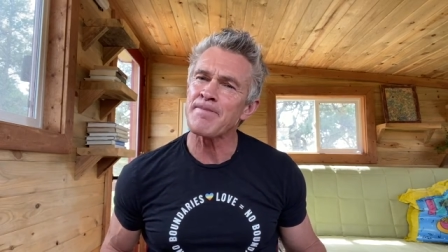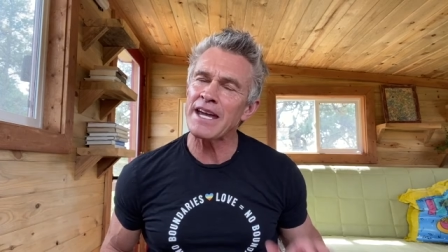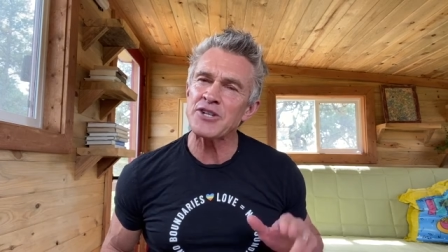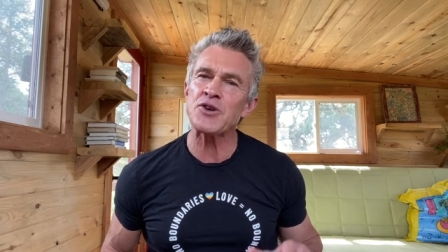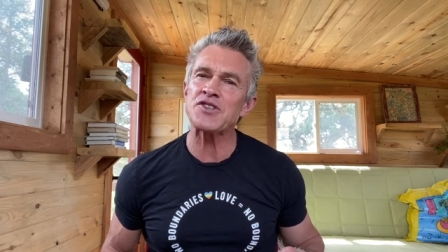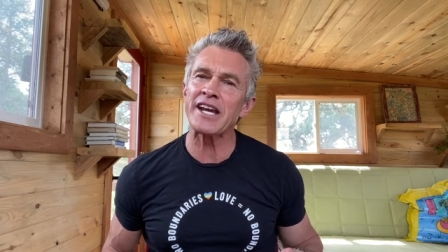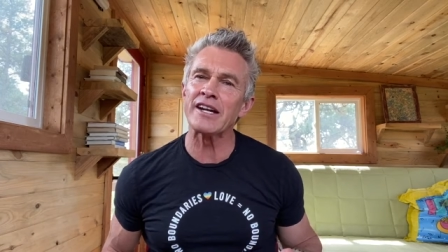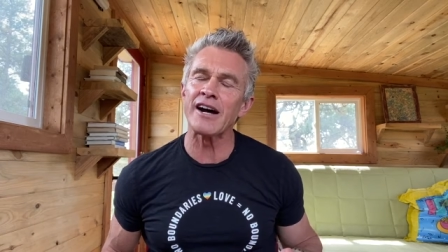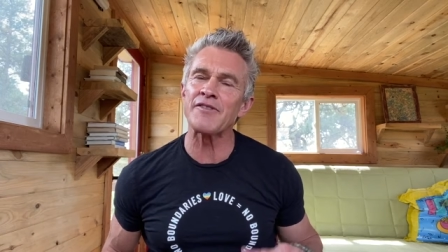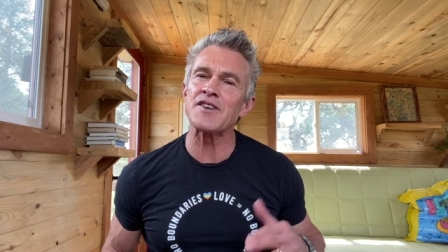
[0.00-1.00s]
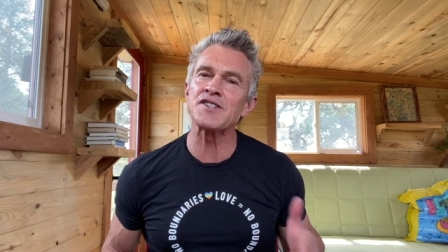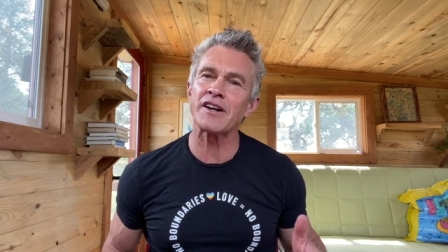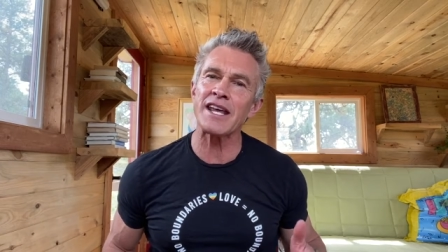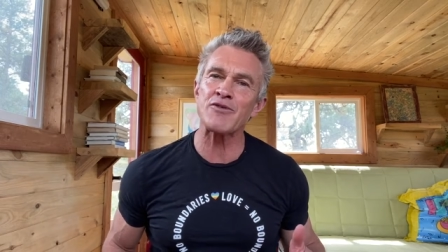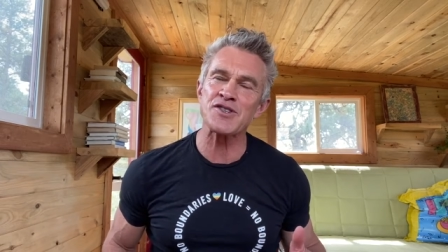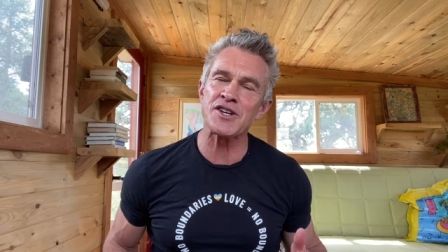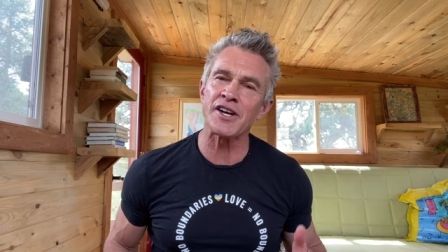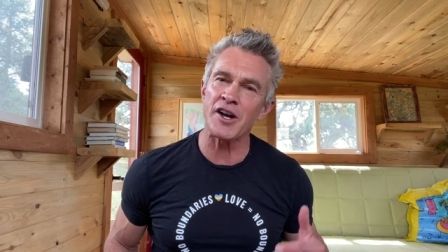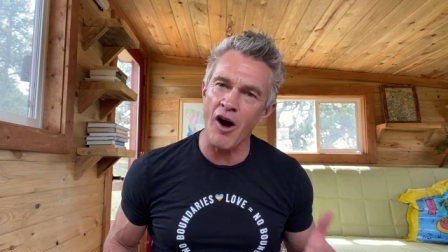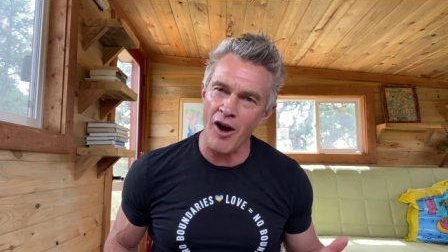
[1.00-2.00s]
Interesting enough, a study that was done
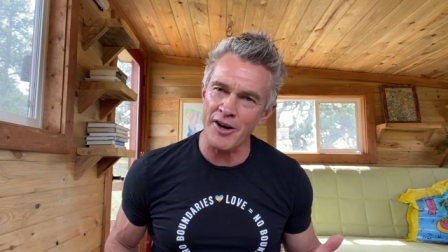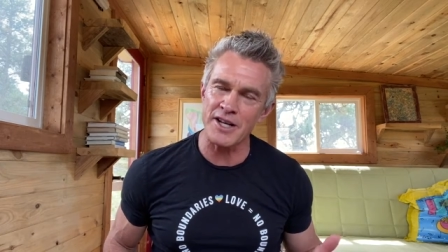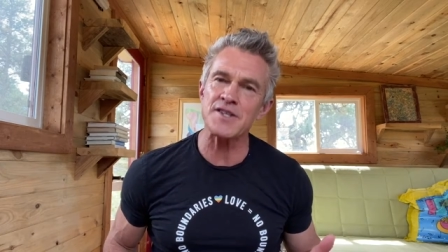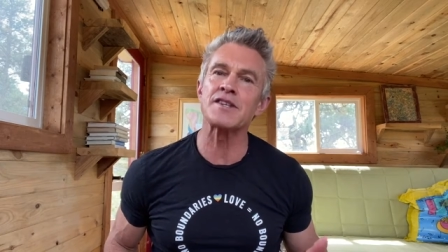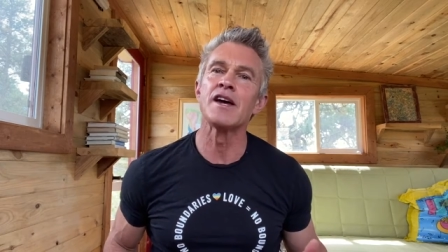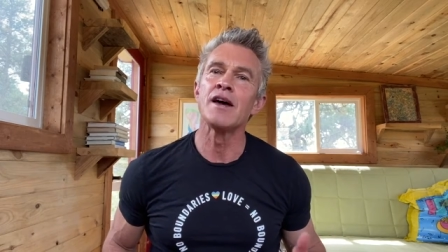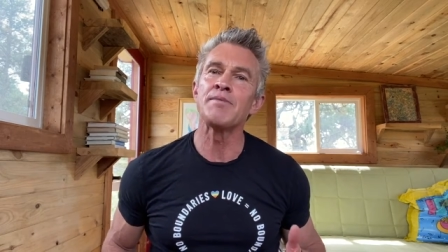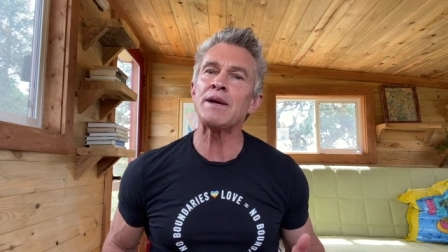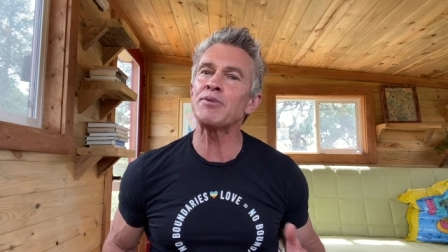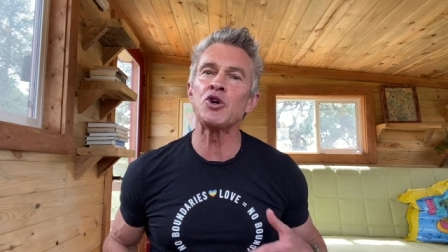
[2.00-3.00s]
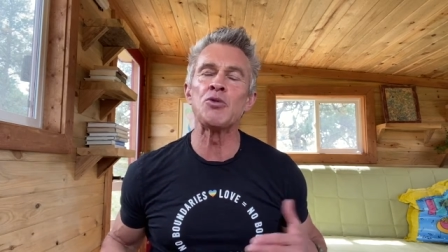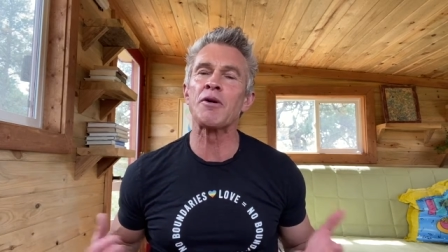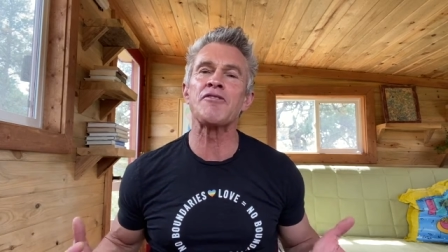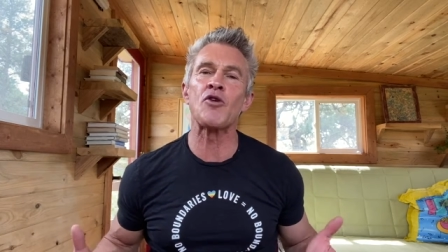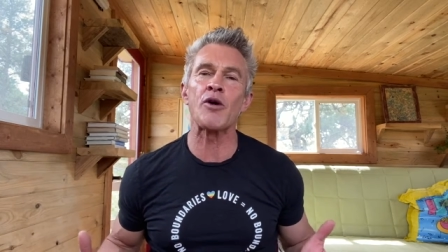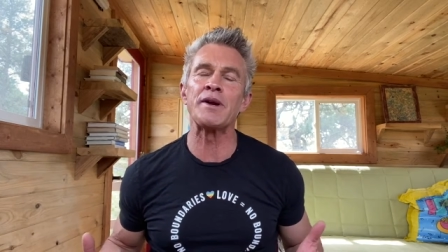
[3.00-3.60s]
on artists, people who perform,